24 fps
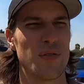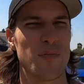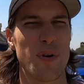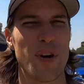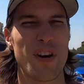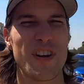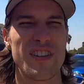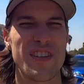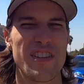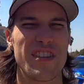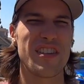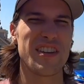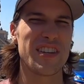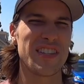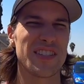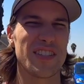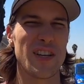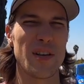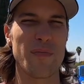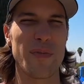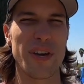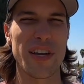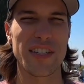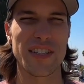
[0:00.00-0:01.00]
part of the things
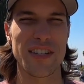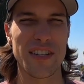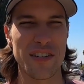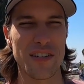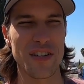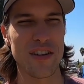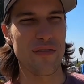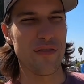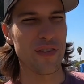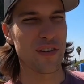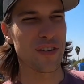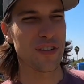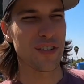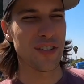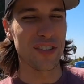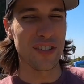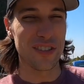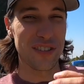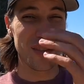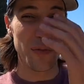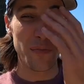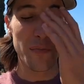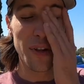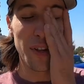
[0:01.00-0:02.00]
that makes it
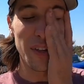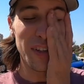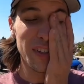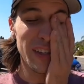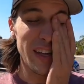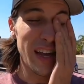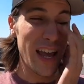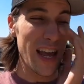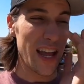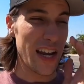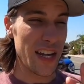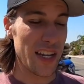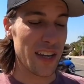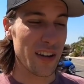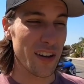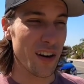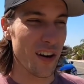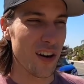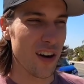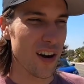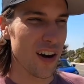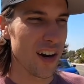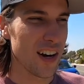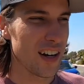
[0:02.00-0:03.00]
difficult to build any
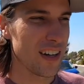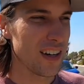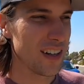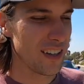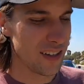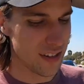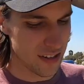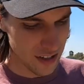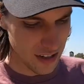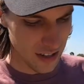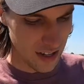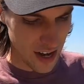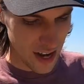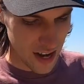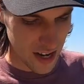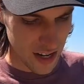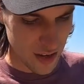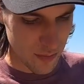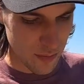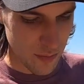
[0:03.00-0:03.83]
car or any